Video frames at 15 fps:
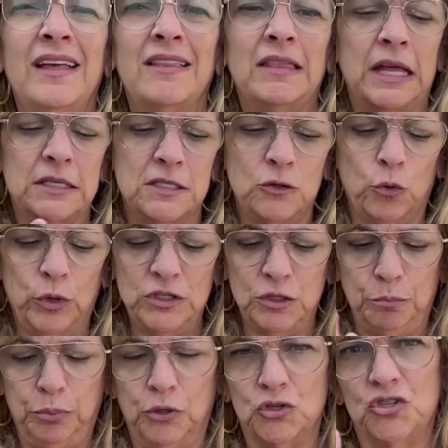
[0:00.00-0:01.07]
that's going to
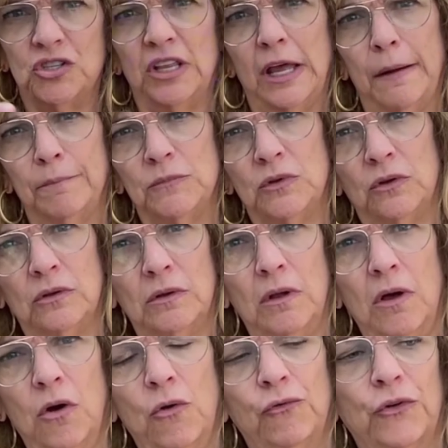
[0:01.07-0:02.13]
push them
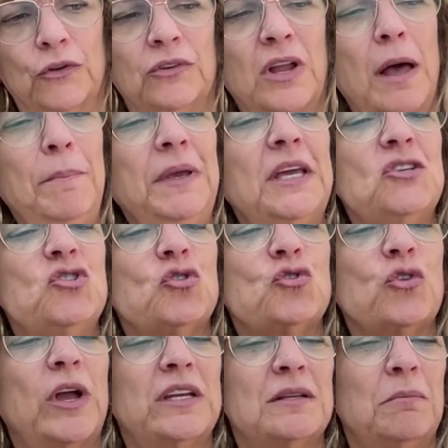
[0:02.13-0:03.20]
over. Not because you're
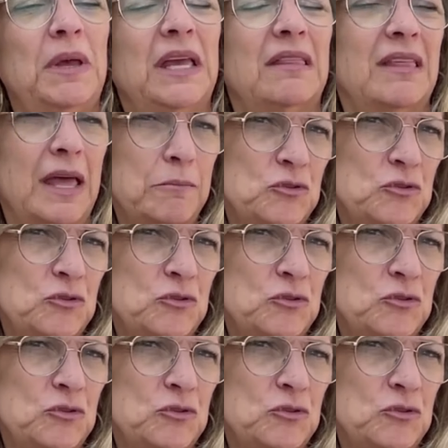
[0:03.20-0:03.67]
trying to make them